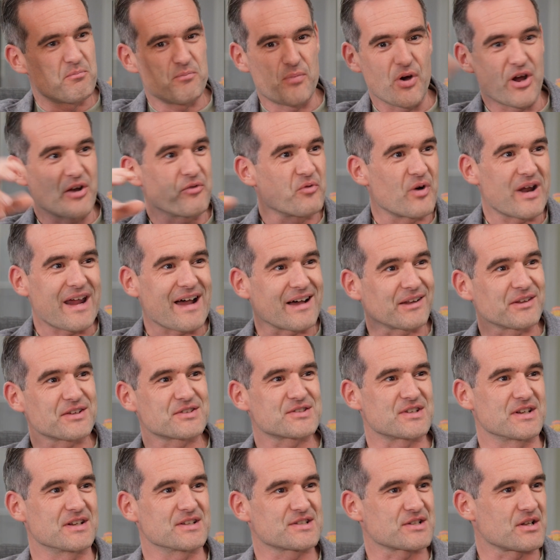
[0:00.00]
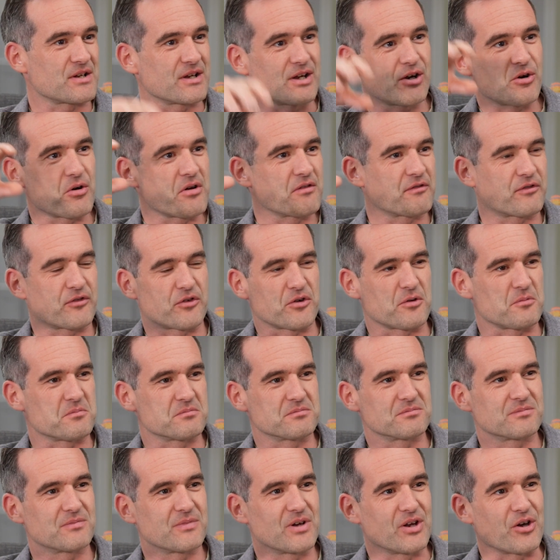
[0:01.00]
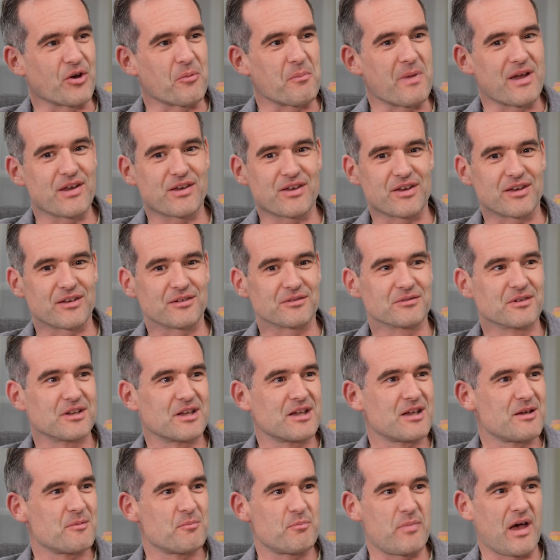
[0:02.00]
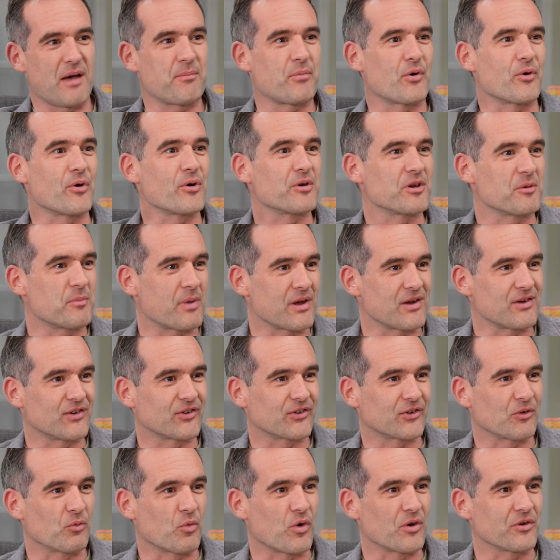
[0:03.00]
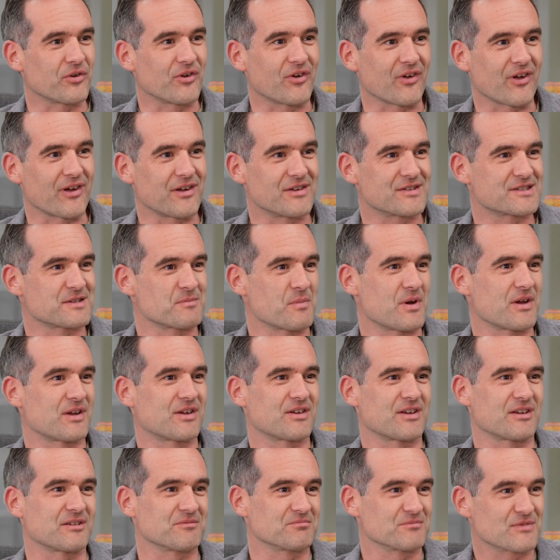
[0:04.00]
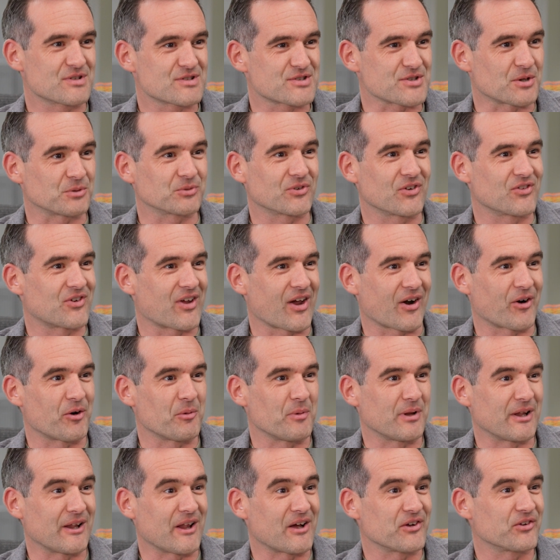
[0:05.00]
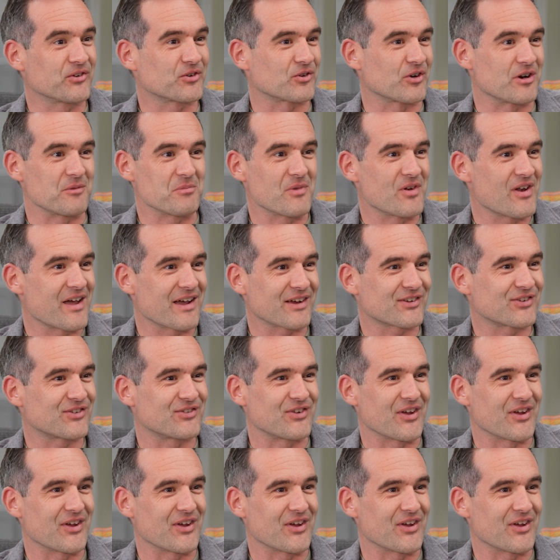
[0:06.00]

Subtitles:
But in reality, it's like going from, making pepperoni pizza one day to making salted caramel ice cream the next